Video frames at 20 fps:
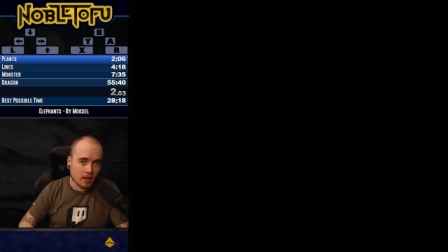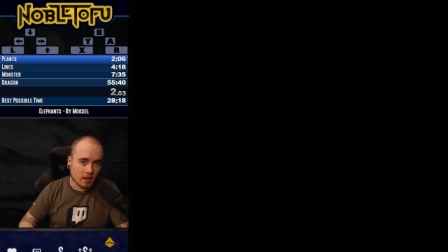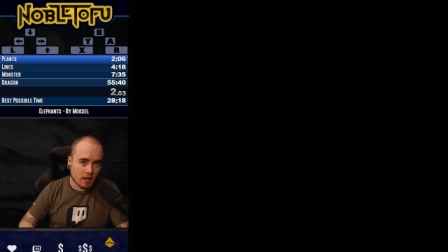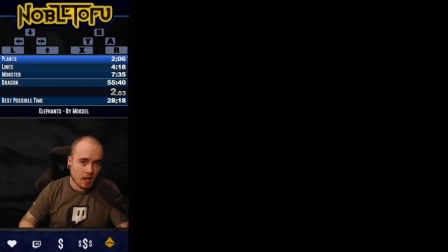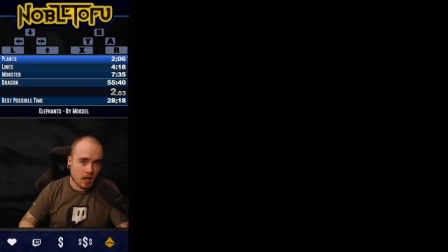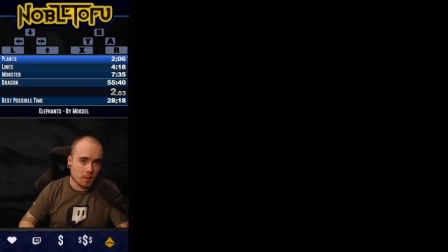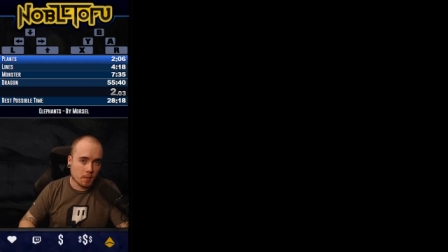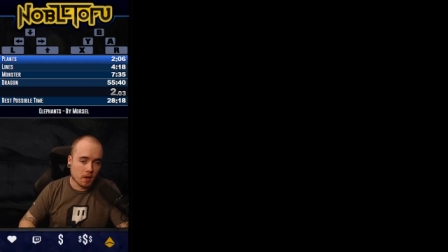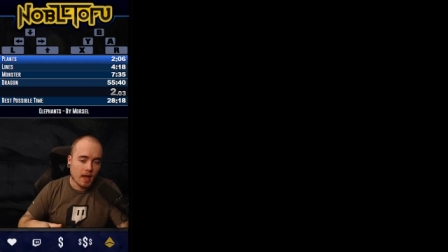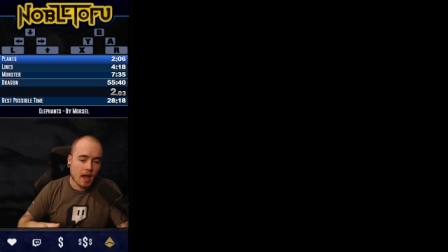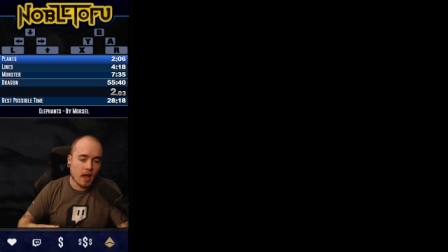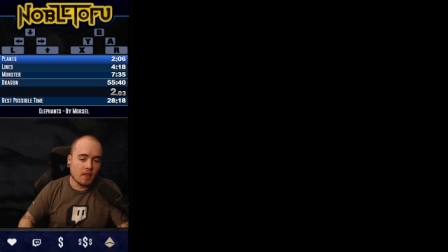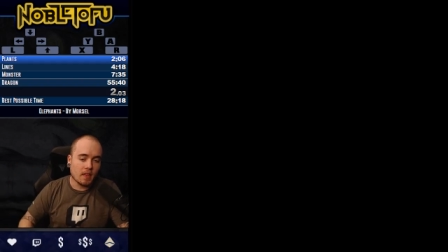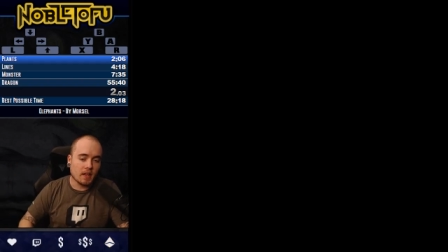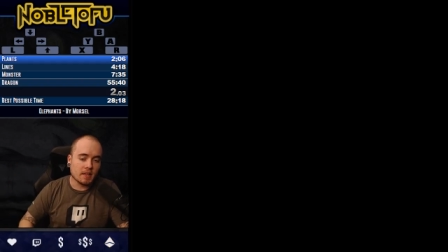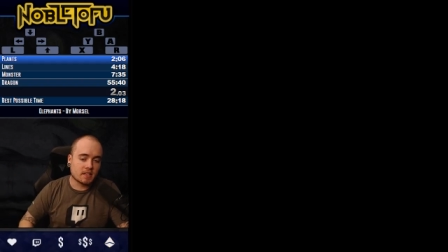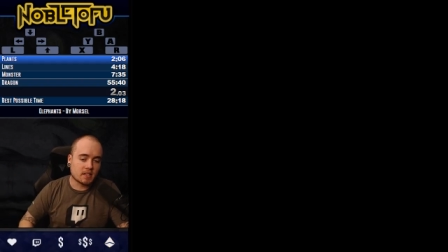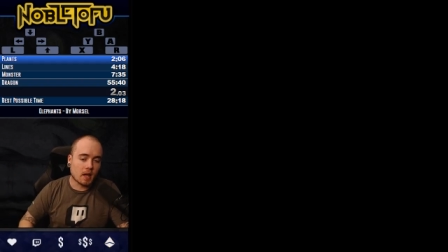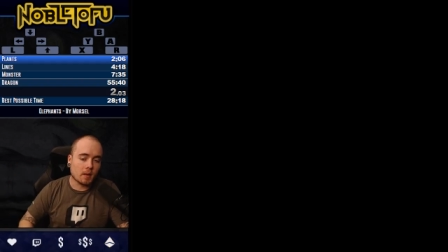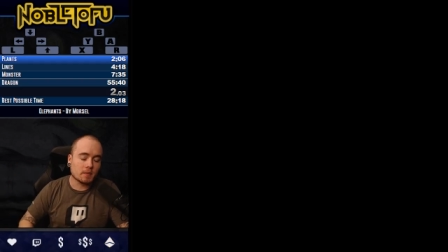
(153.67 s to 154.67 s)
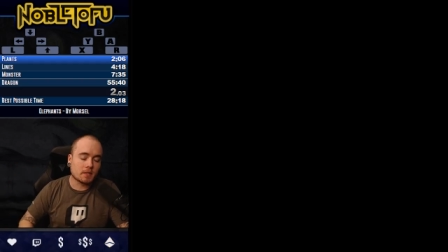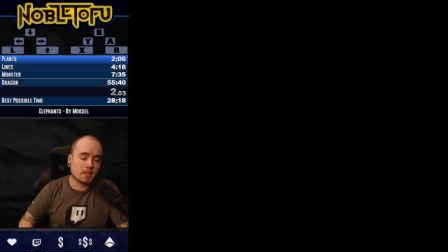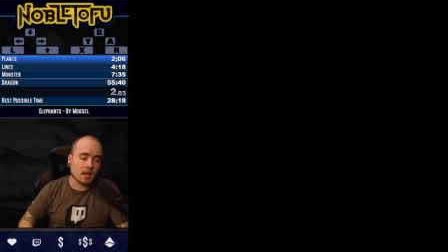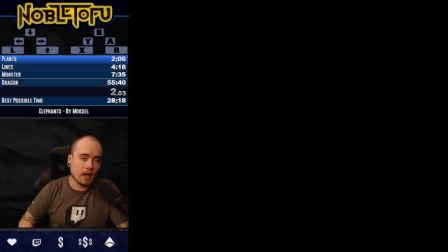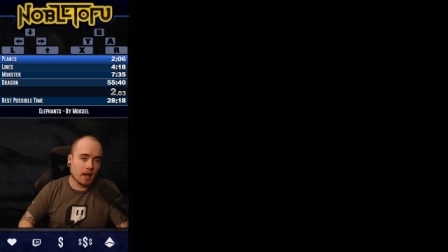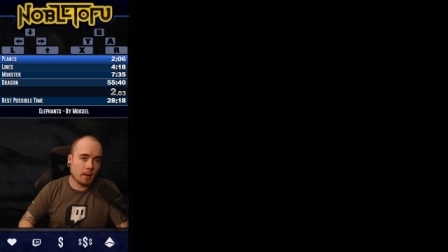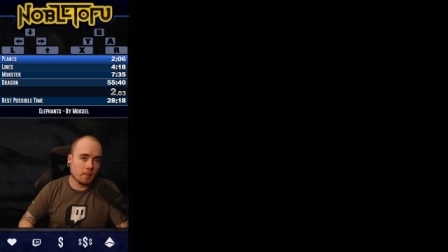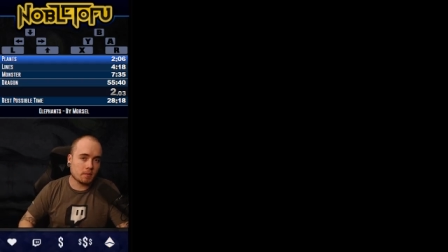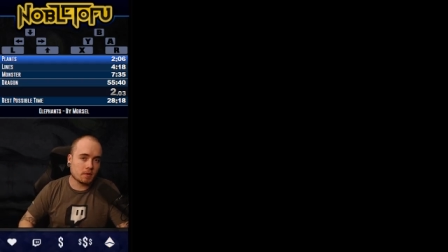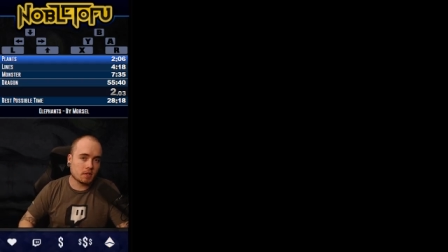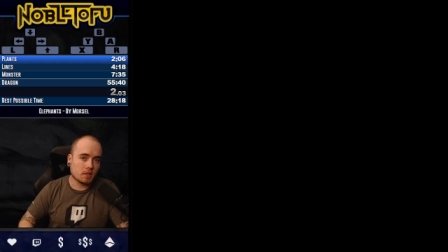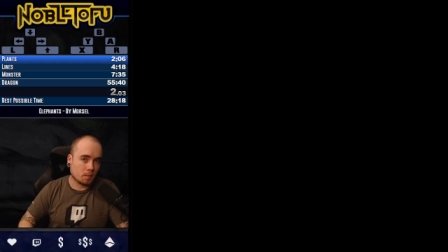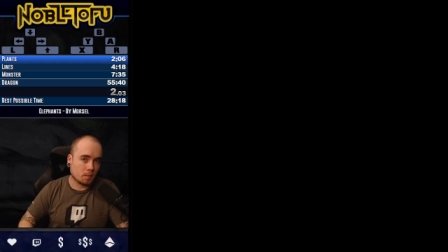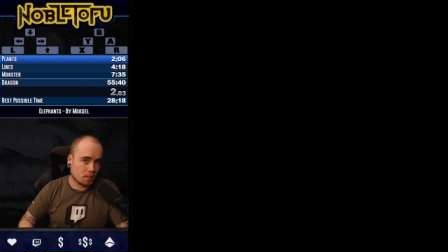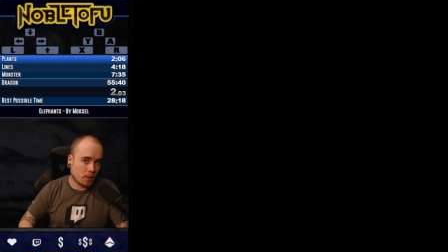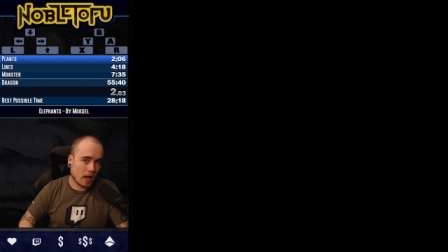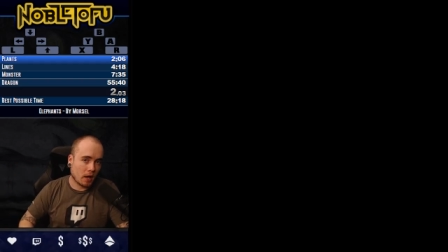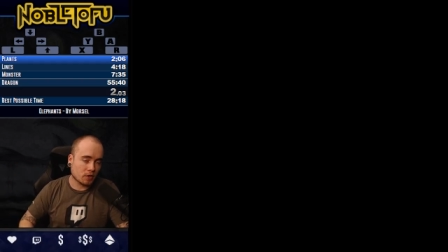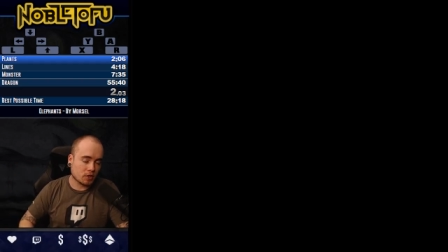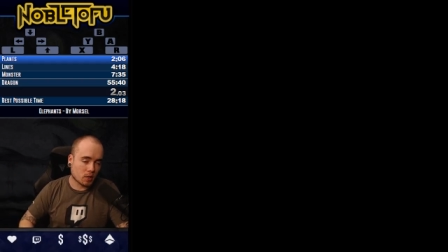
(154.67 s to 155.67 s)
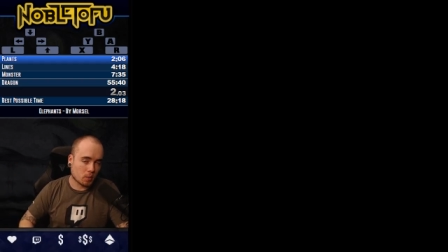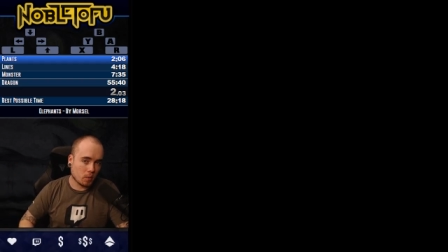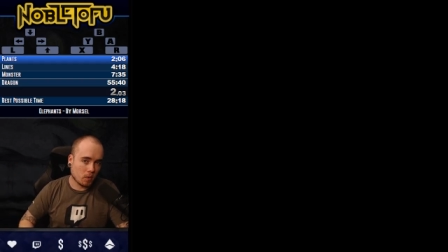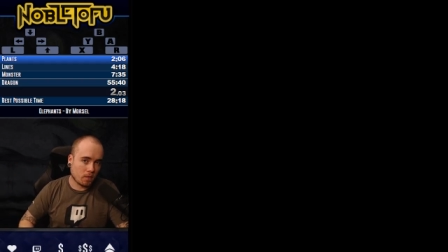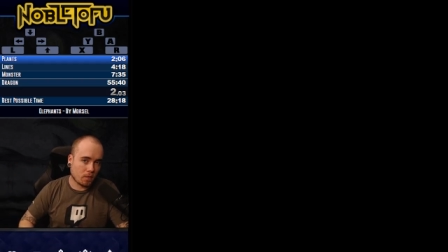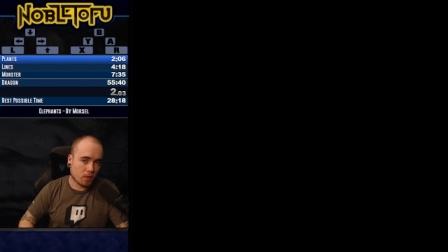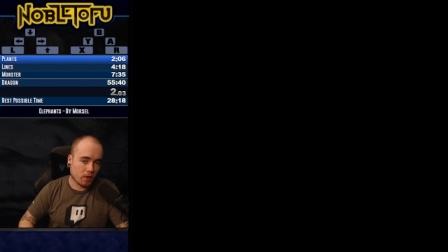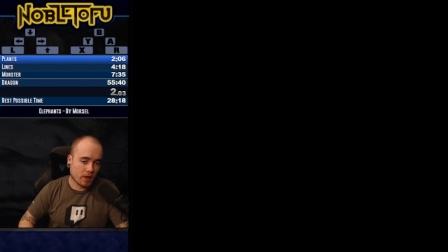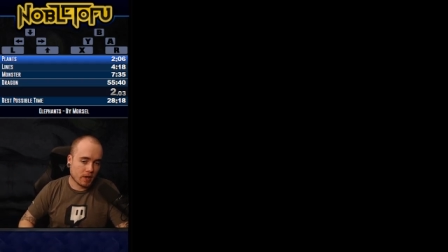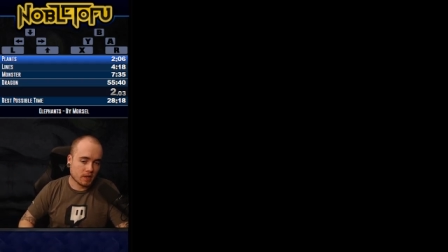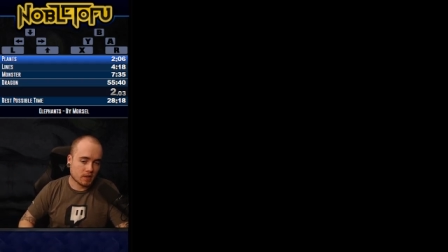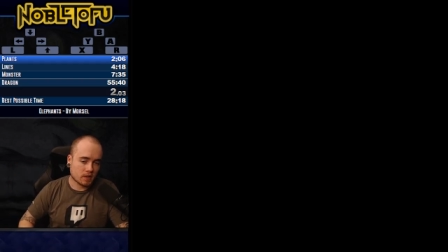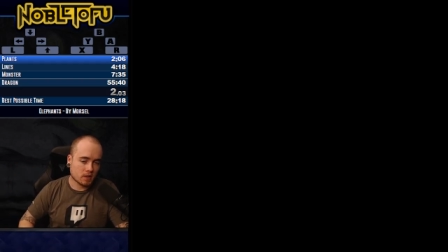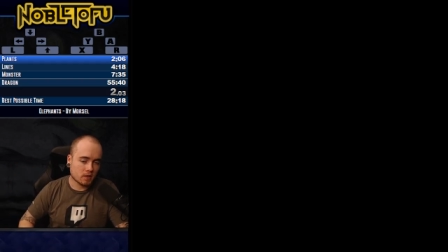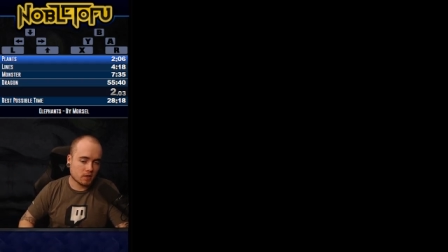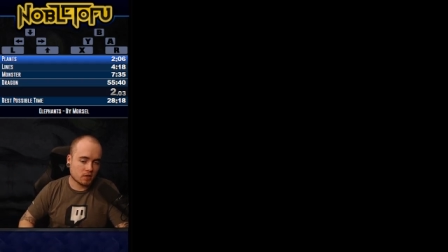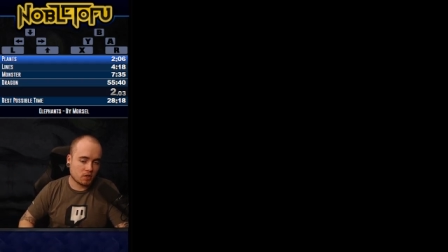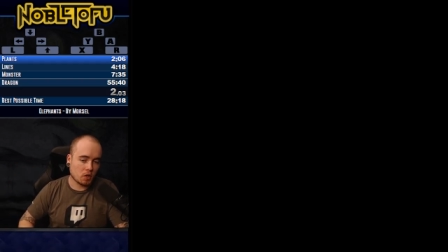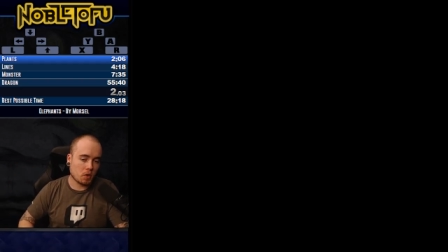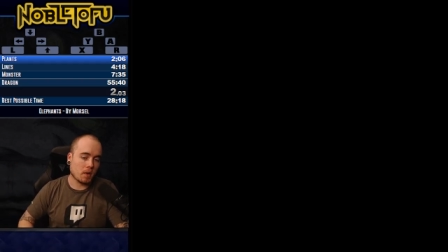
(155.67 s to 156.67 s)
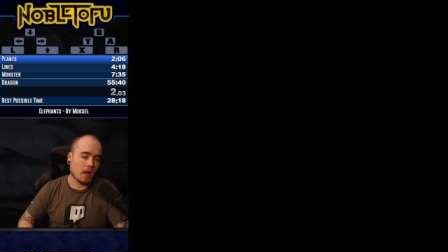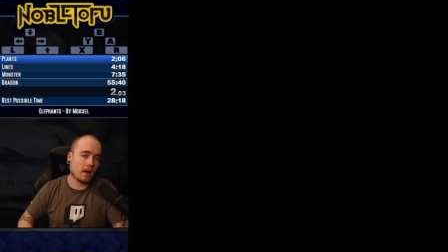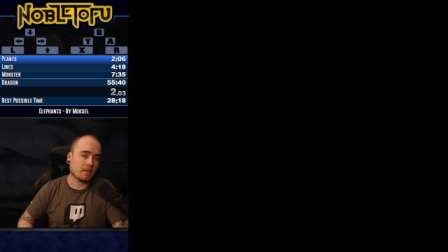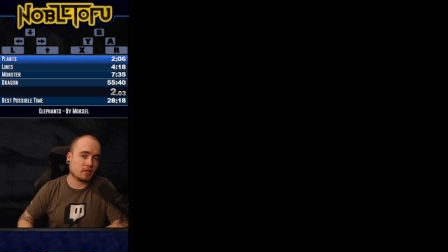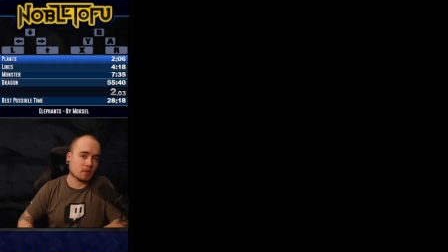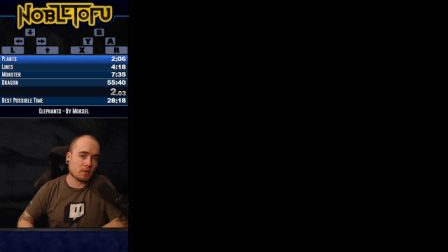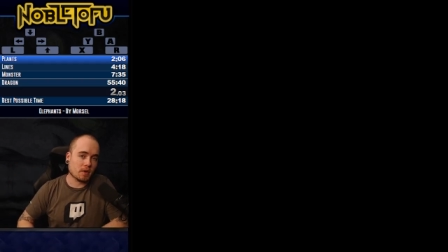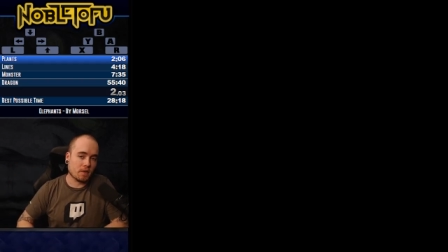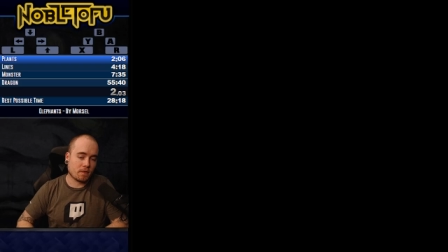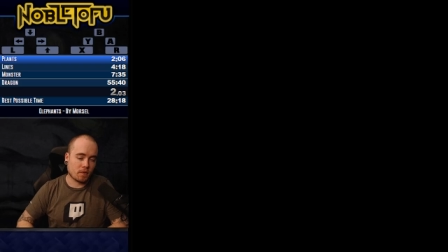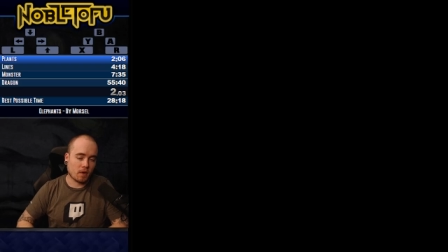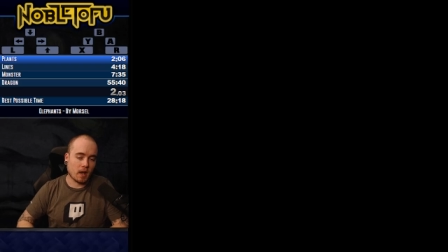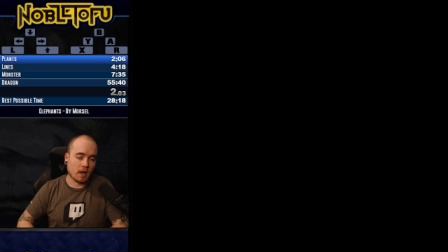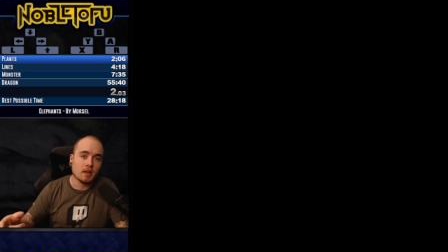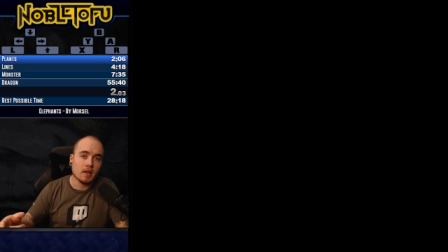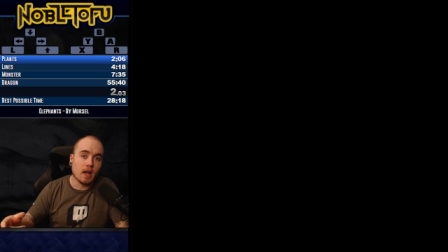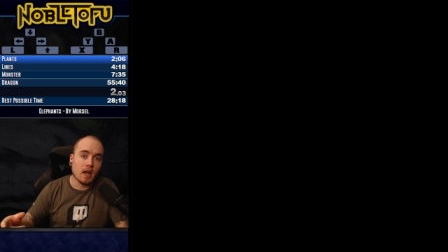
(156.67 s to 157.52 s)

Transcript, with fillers: Gaming. And then sometimes the browser will freeze, so you have to refresh.